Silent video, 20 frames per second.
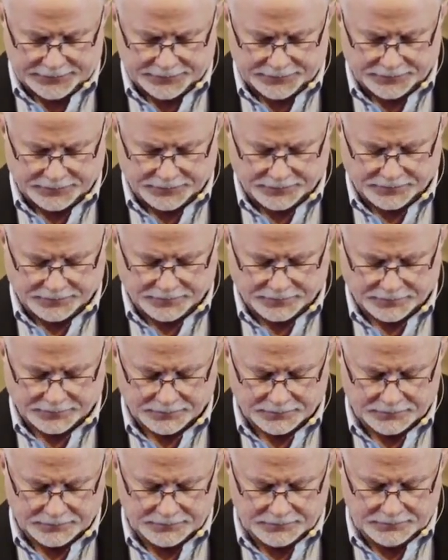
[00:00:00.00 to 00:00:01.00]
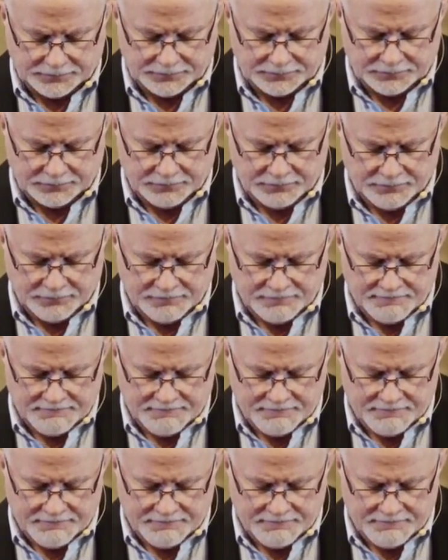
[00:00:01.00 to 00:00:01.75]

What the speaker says: No one is speaking in this clip.